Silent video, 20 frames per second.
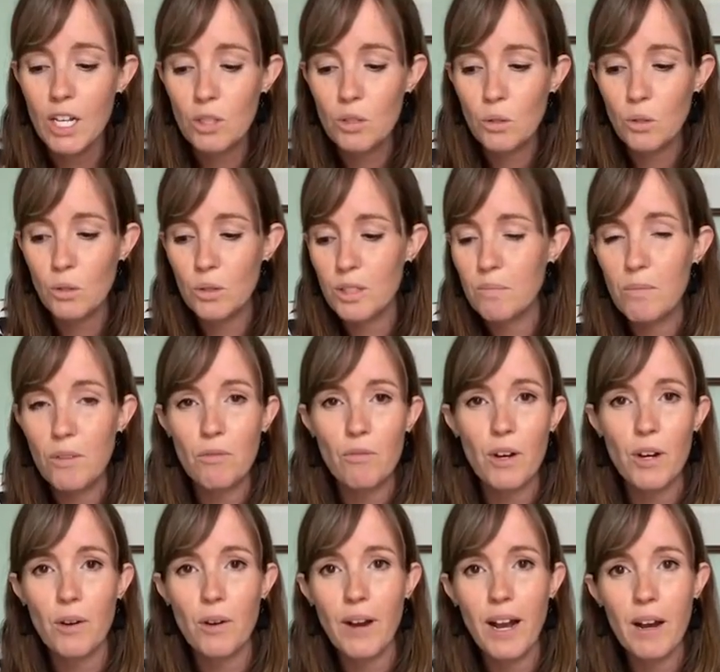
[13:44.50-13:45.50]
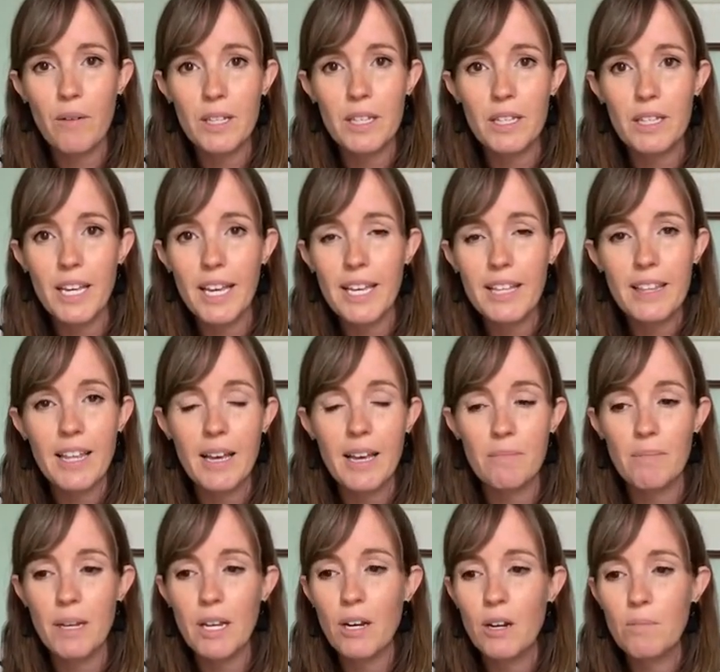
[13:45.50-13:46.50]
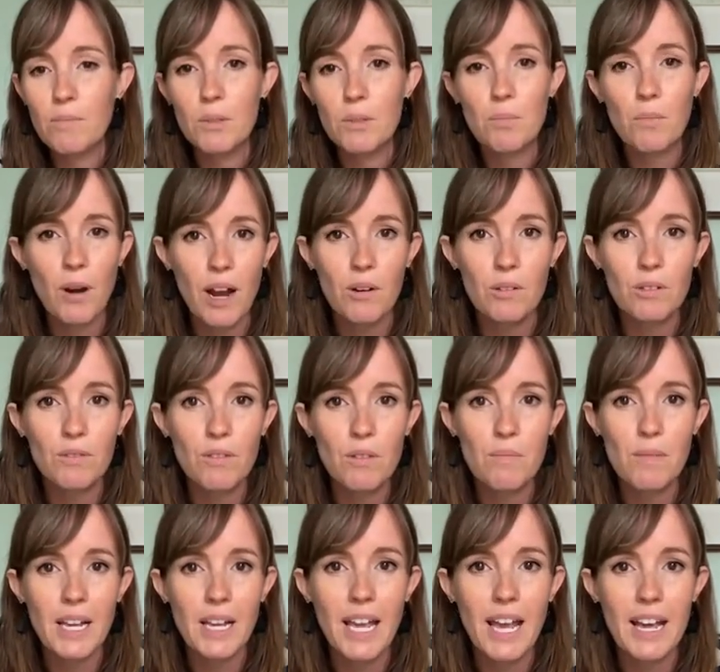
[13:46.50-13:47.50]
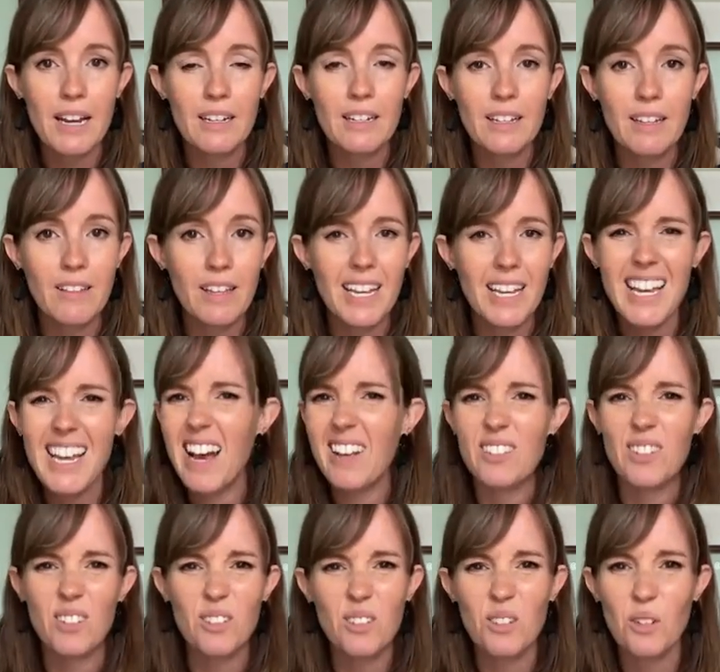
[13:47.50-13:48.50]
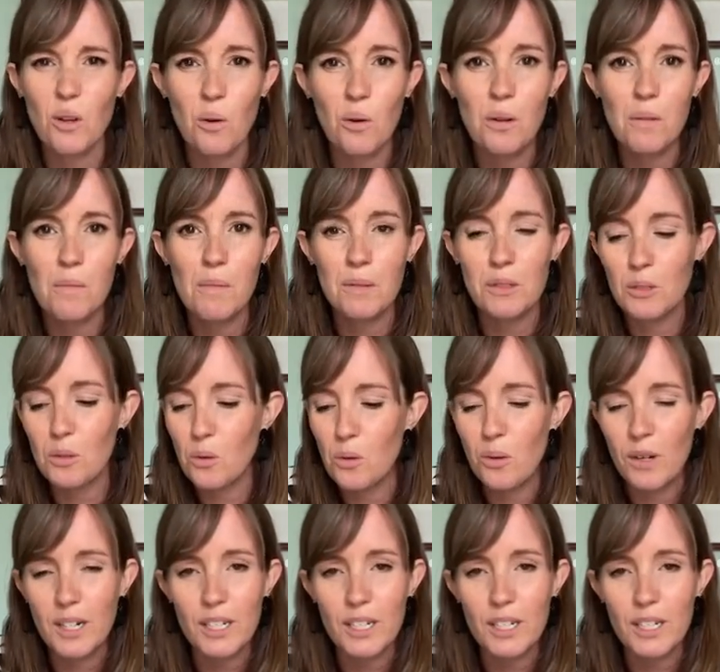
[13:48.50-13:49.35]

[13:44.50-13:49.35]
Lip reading: talks him through how he then becomes proud of them again, and that he hasn't stolen them at all.